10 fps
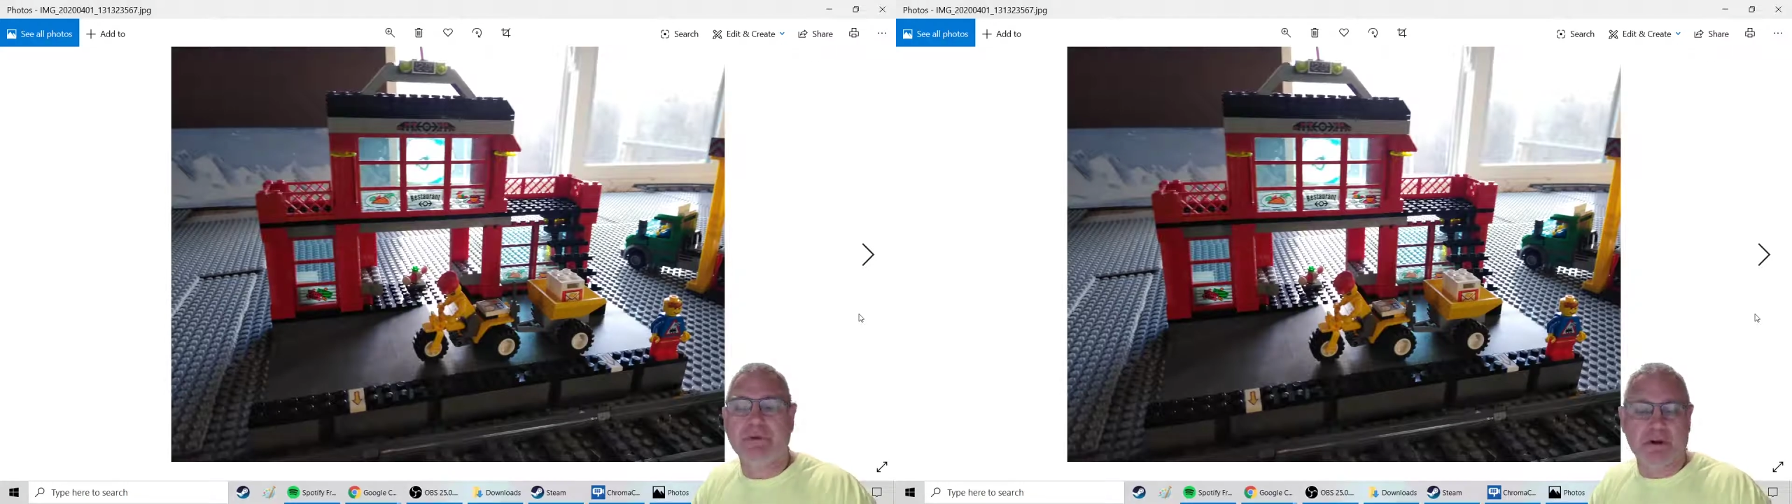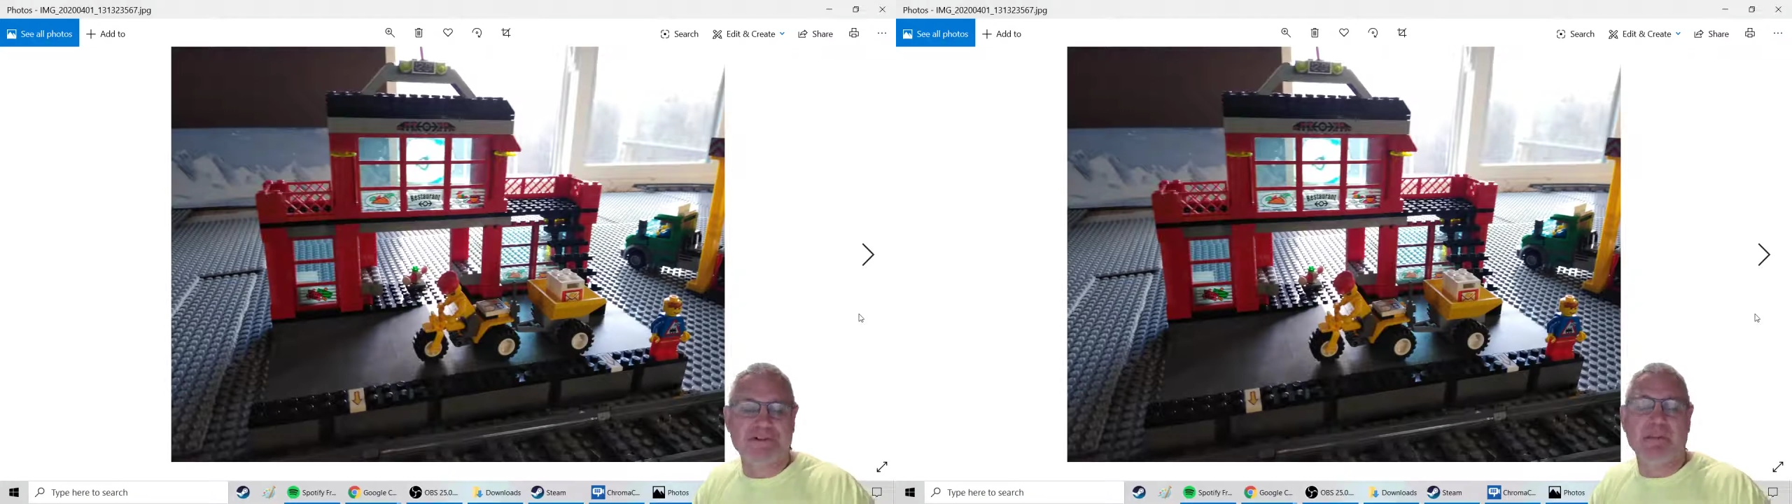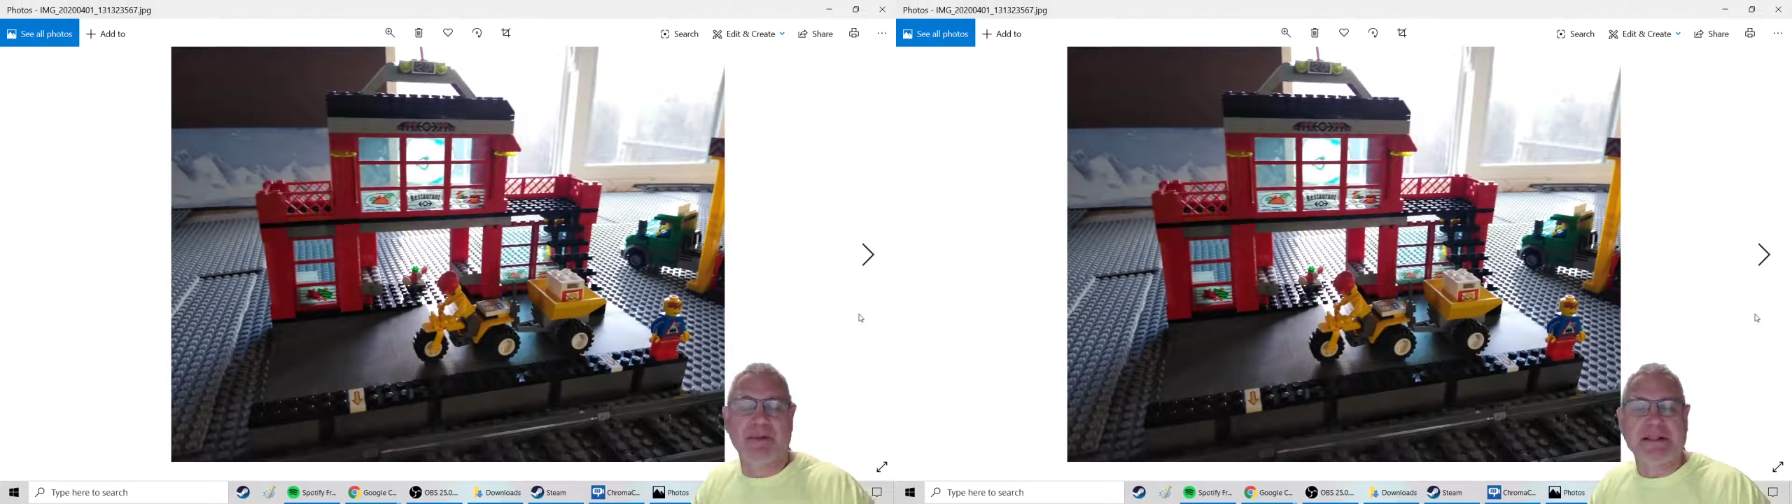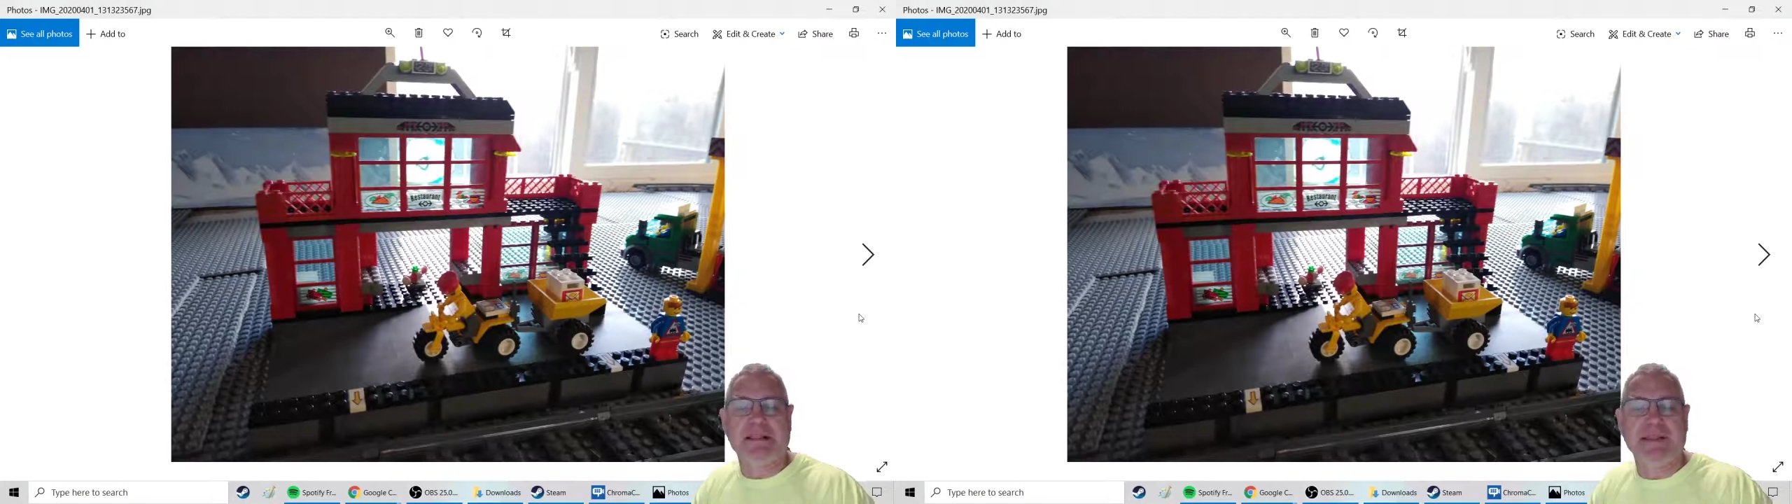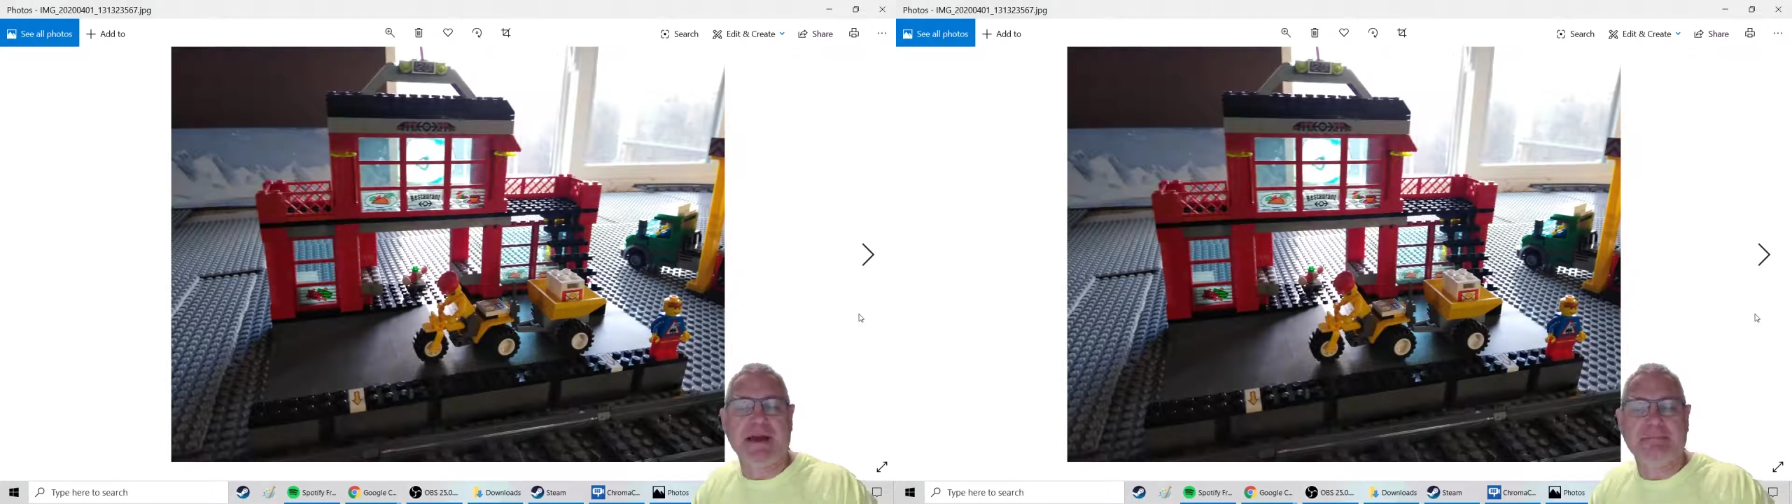or something
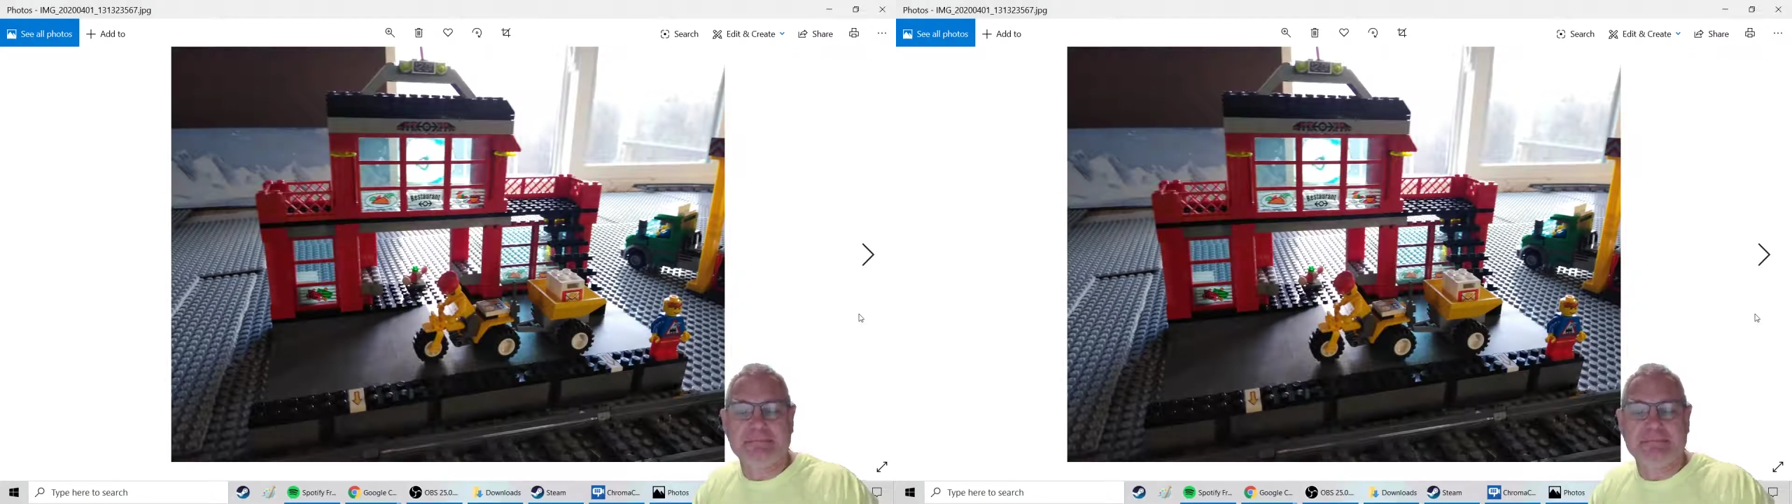like that,